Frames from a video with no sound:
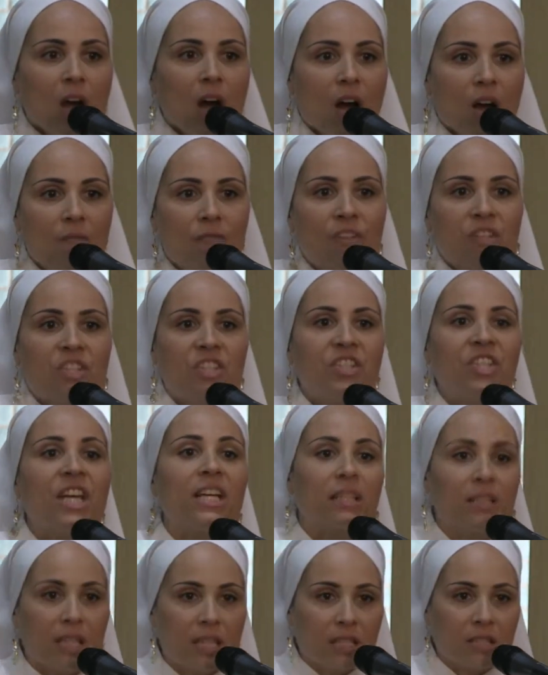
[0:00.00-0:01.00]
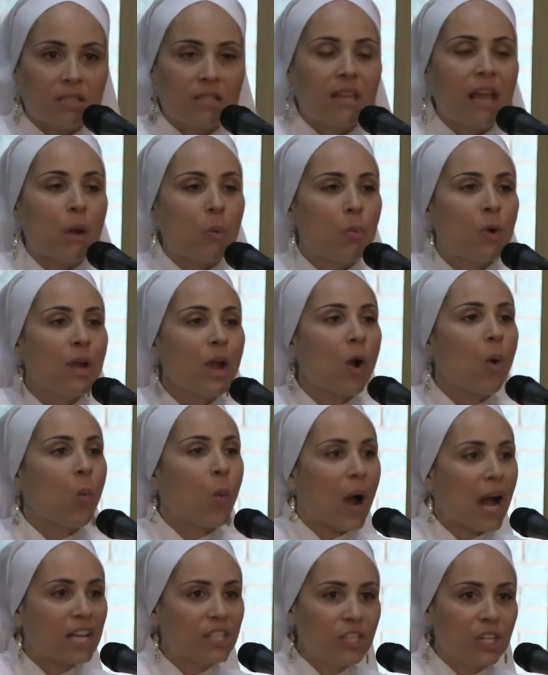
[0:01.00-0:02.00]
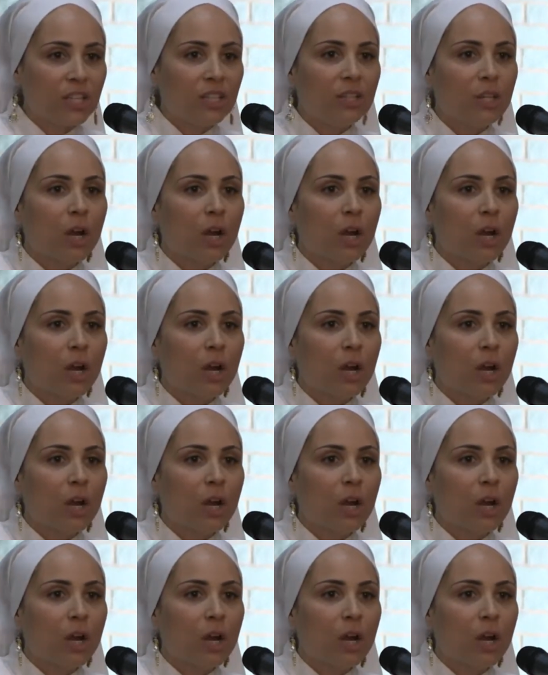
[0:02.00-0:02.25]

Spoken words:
of the sickness that we are watching,